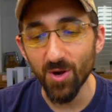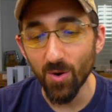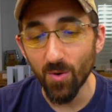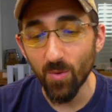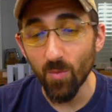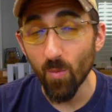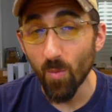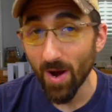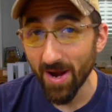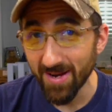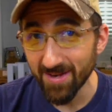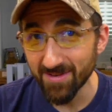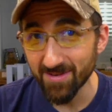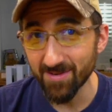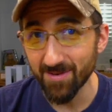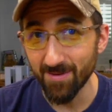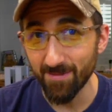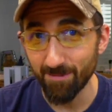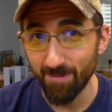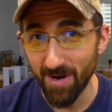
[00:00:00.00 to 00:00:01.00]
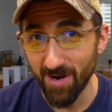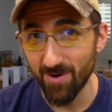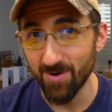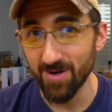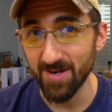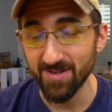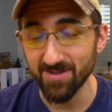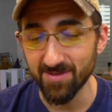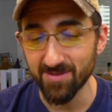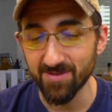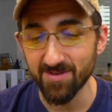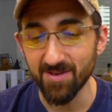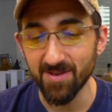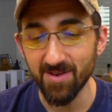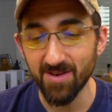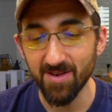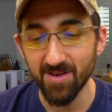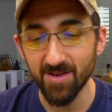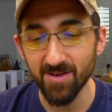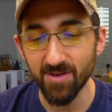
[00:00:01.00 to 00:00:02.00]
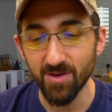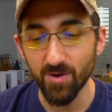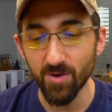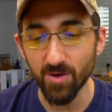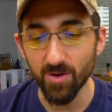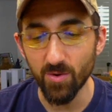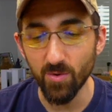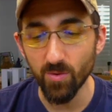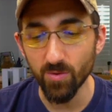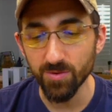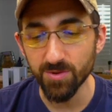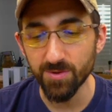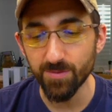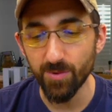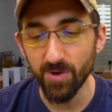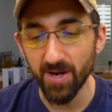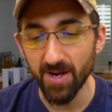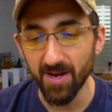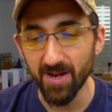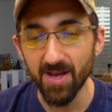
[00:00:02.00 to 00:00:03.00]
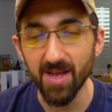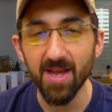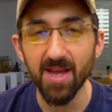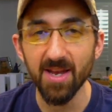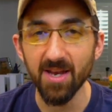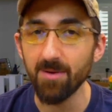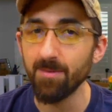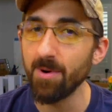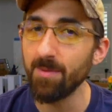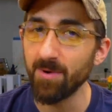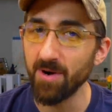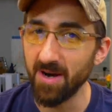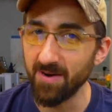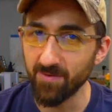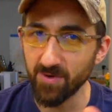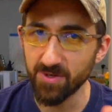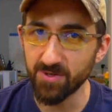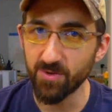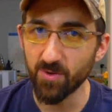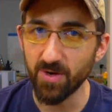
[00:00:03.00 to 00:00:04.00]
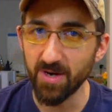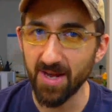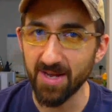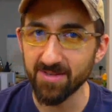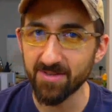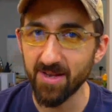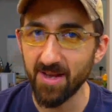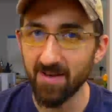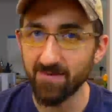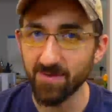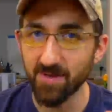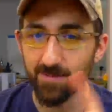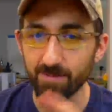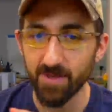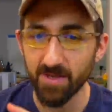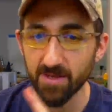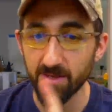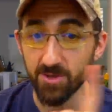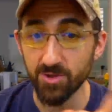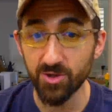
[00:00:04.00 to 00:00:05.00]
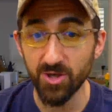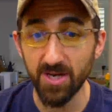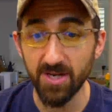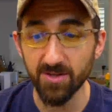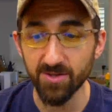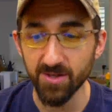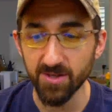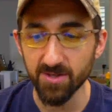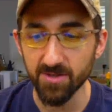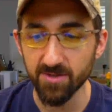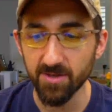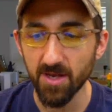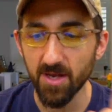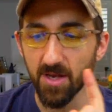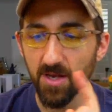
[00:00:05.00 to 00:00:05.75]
white berries near a cool spring. remember, every story has to have something that changes.